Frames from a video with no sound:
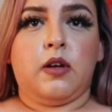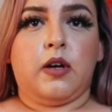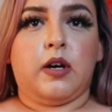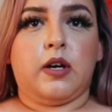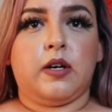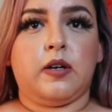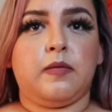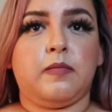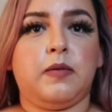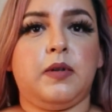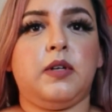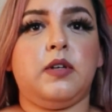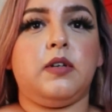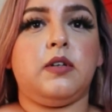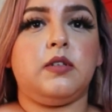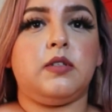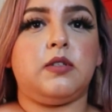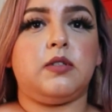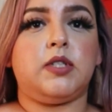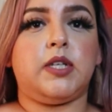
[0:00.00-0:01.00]

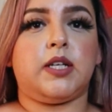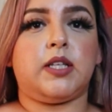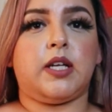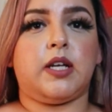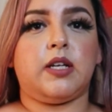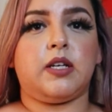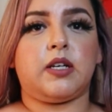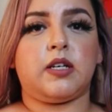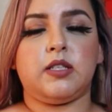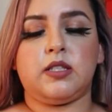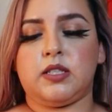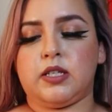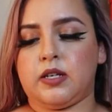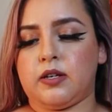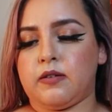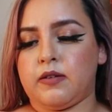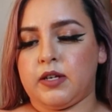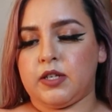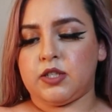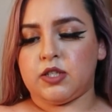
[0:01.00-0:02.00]
So take that in
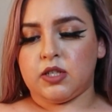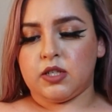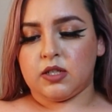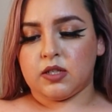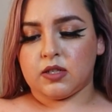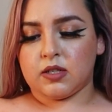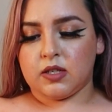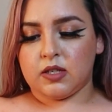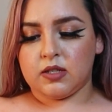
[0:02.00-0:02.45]
consideration.